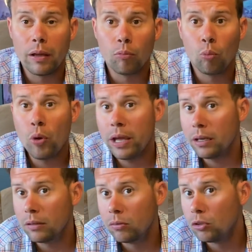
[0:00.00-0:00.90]

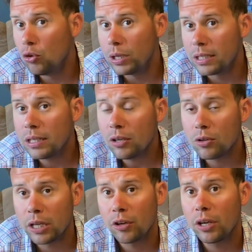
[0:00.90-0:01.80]
When you
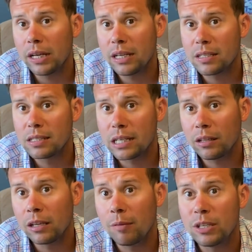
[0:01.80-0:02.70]
consider that you're not
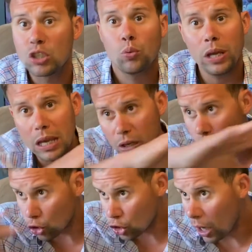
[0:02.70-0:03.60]
necessarily going to be swinging
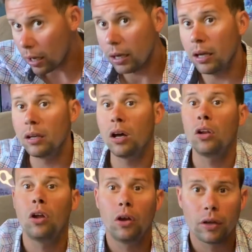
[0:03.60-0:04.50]
your shotgun
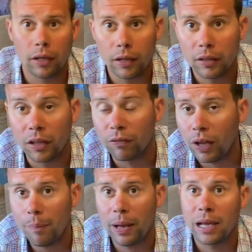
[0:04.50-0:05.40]
along the
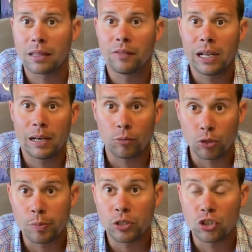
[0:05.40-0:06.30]
flight path of an animal
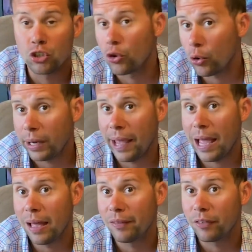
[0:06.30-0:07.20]
as much as you're going to
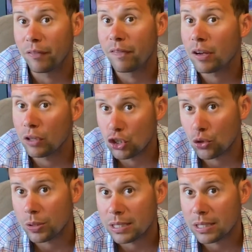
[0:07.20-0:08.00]
have a fairly short